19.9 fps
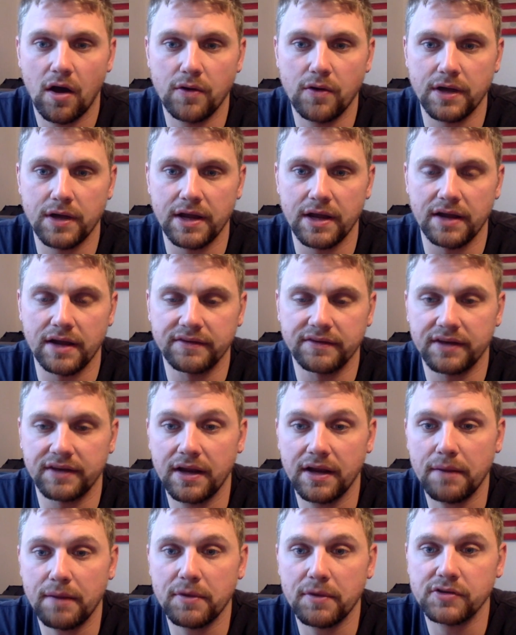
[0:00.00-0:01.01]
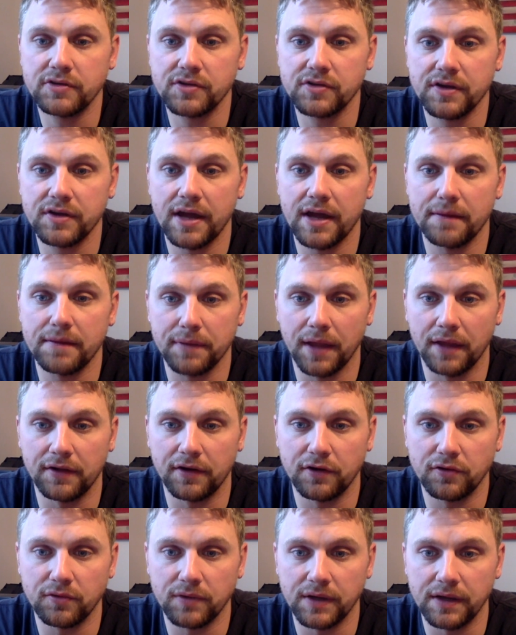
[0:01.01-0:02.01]
Okay guys, today I'm going to show you how to
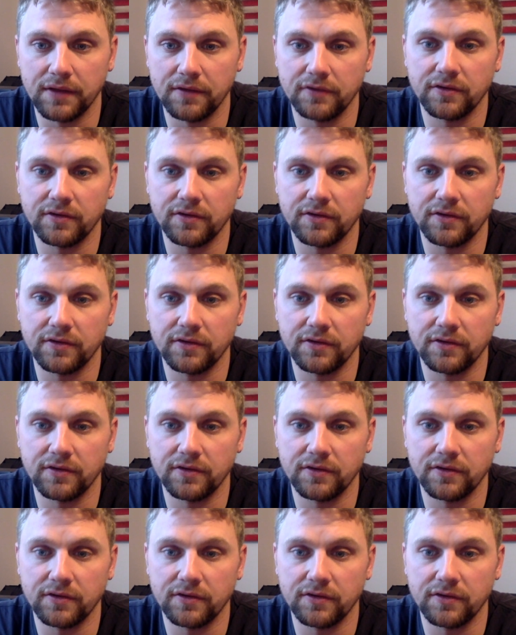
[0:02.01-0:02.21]
plant a tree.